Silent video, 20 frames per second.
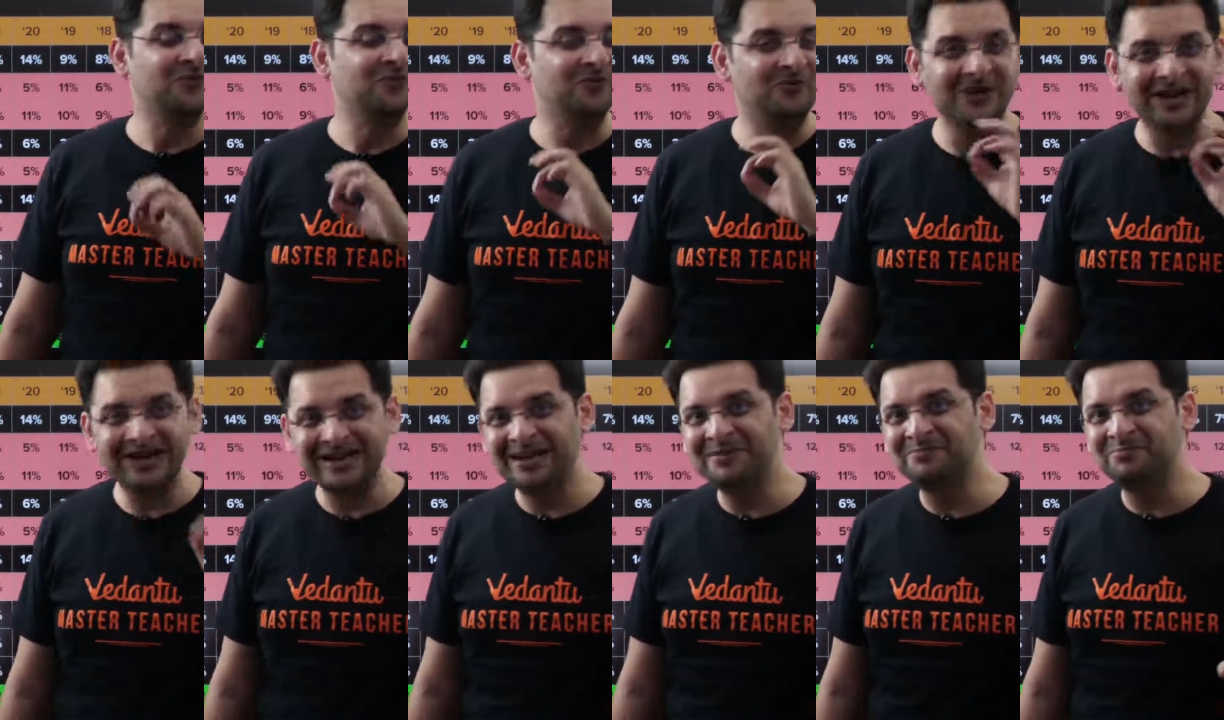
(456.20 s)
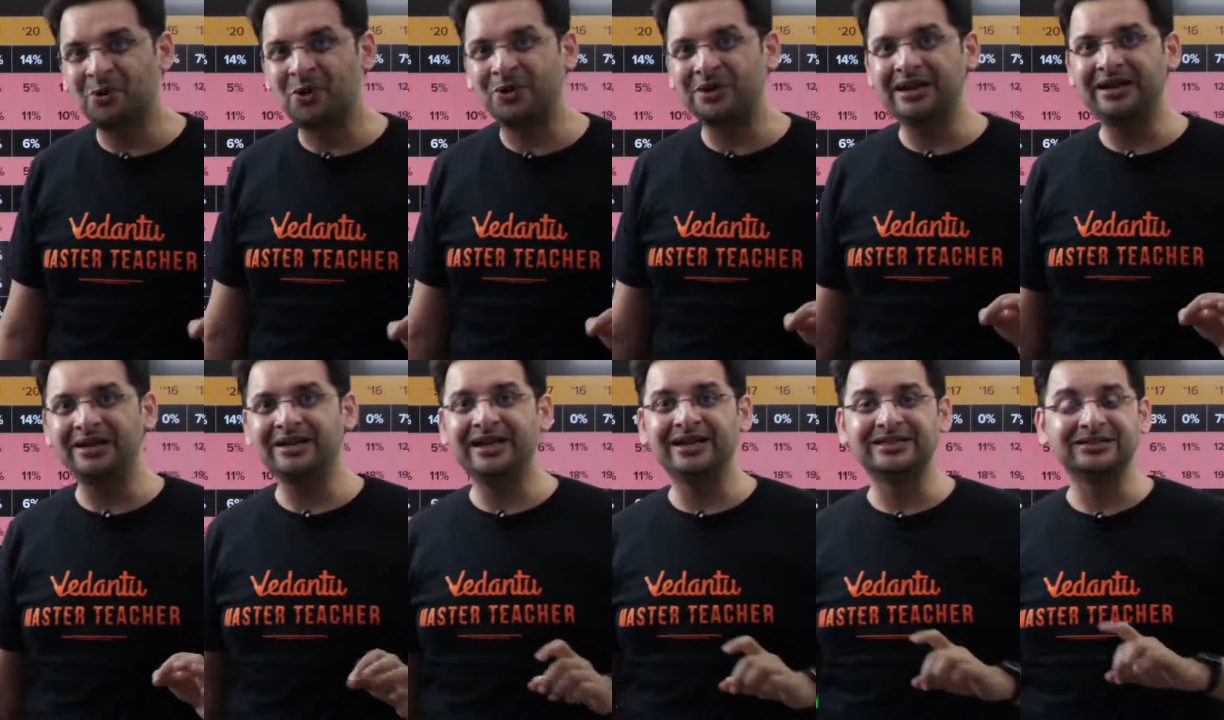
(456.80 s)
Very
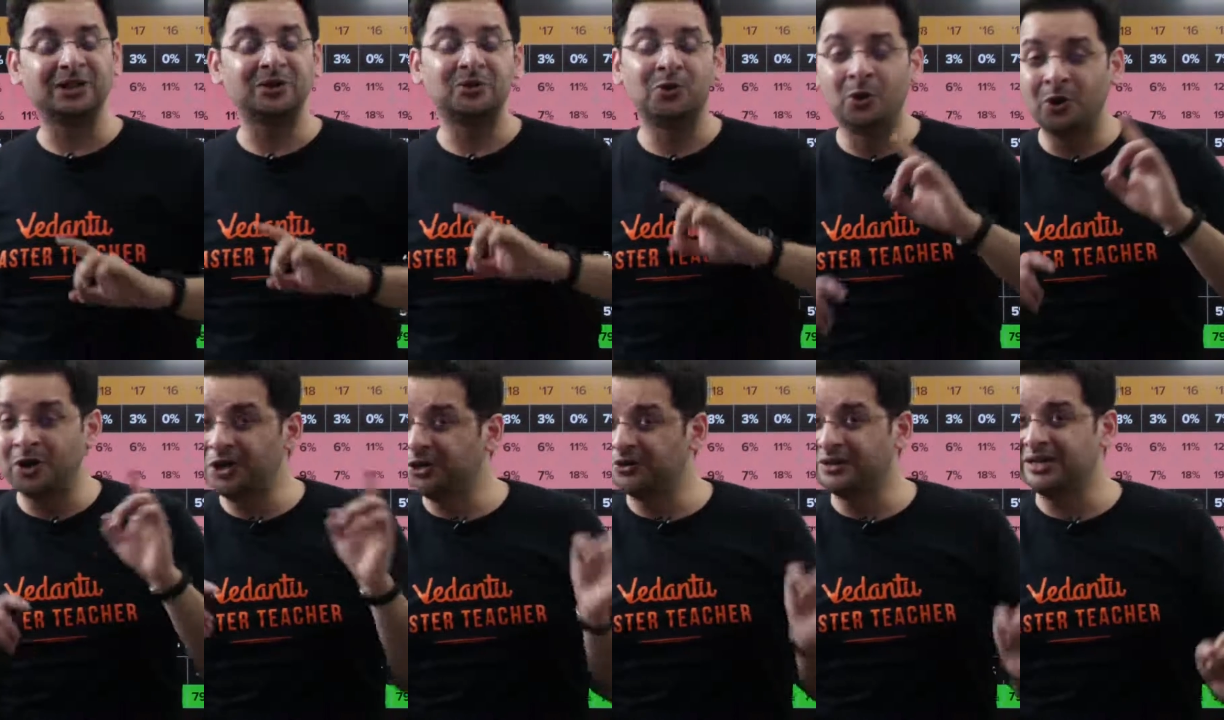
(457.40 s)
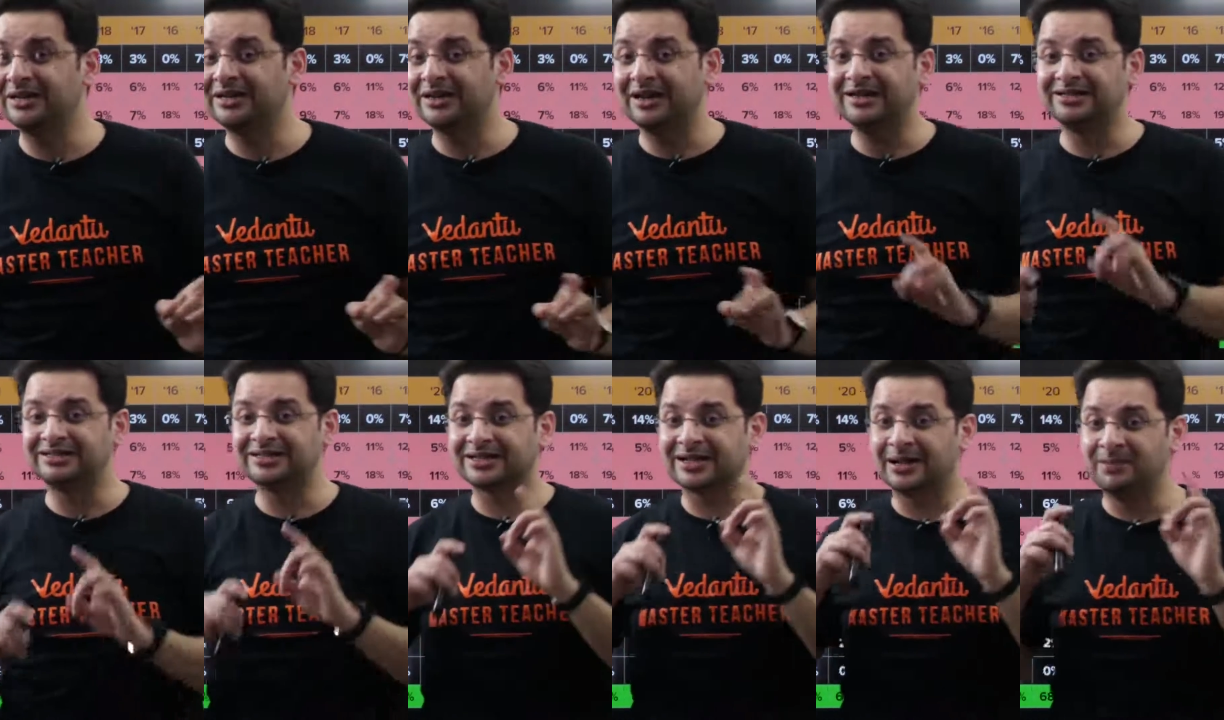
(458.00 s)
important, it's a whole unit,
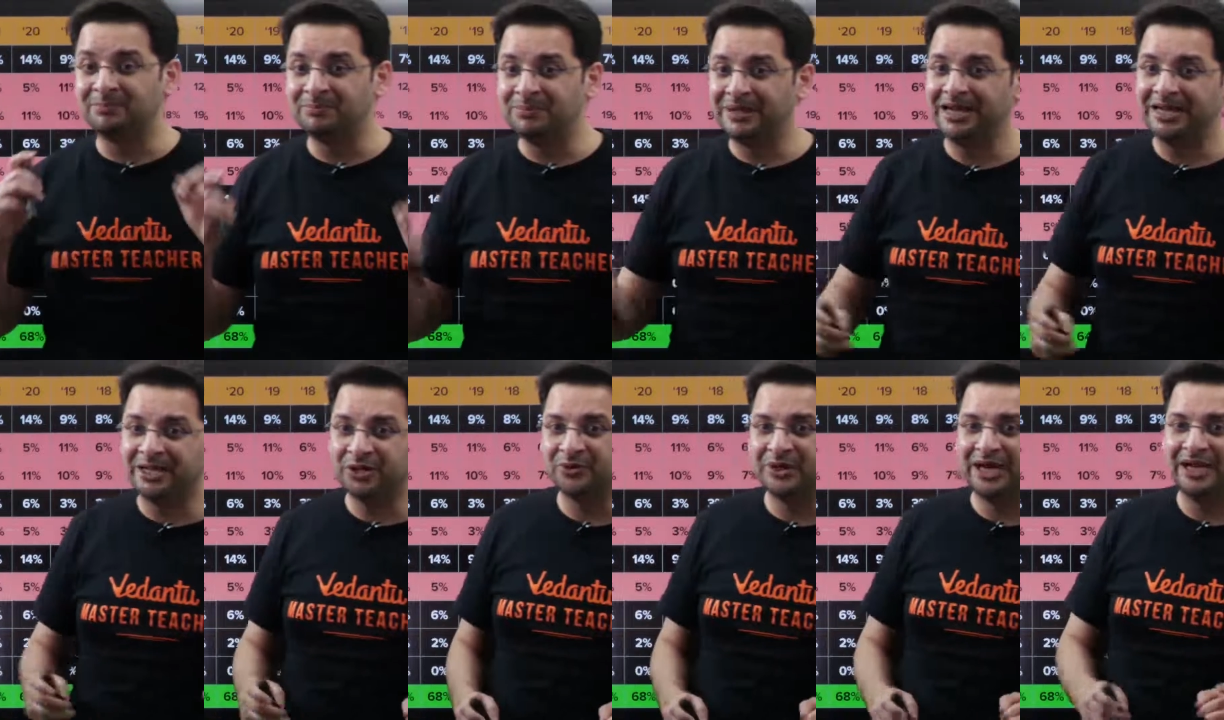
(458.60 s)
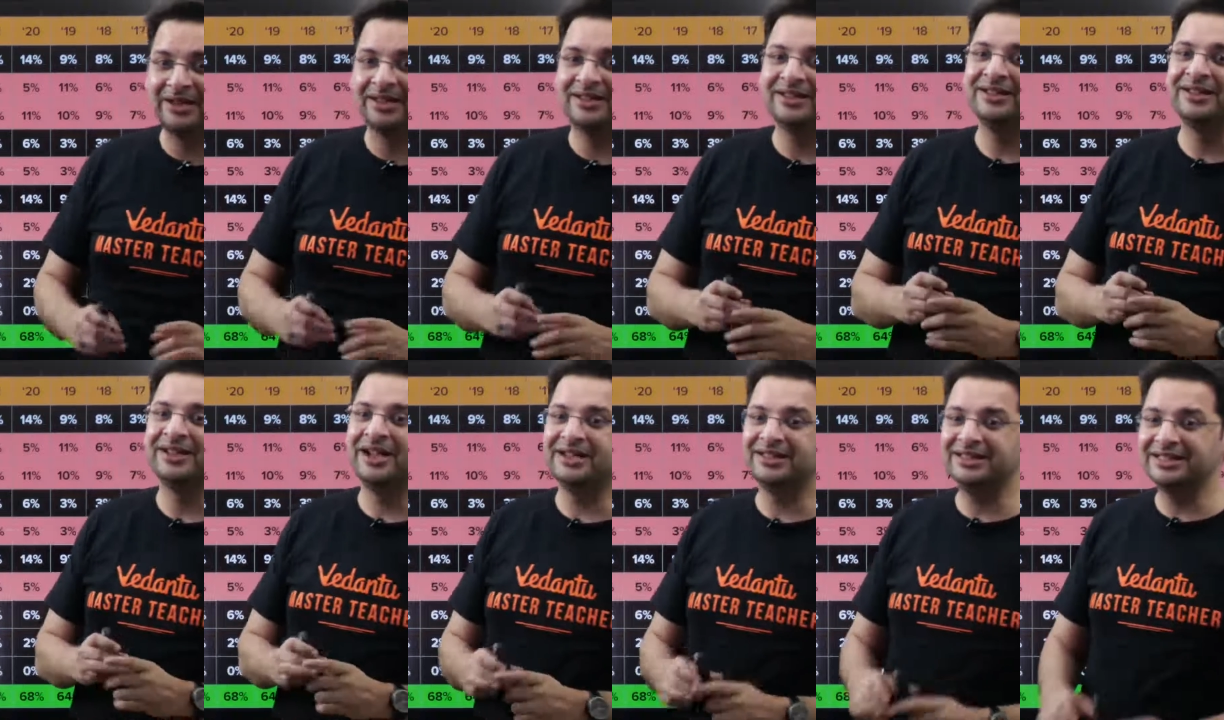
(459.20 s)
it's a complete unit,
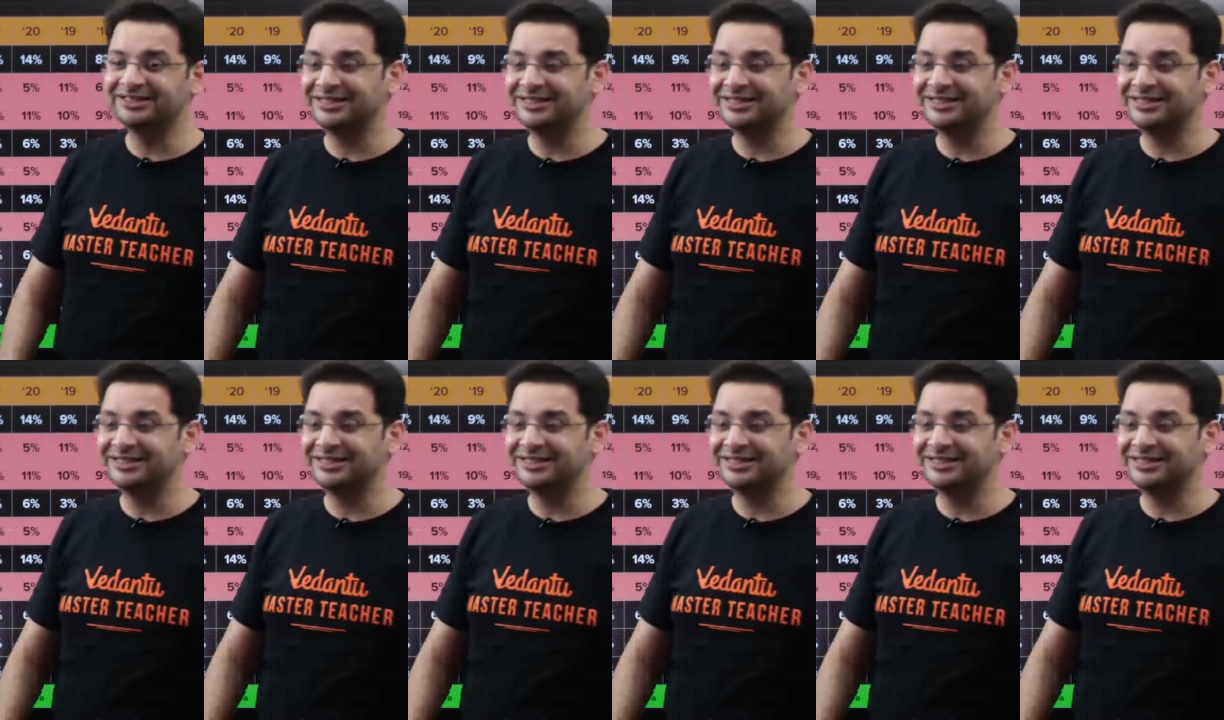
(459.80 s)
and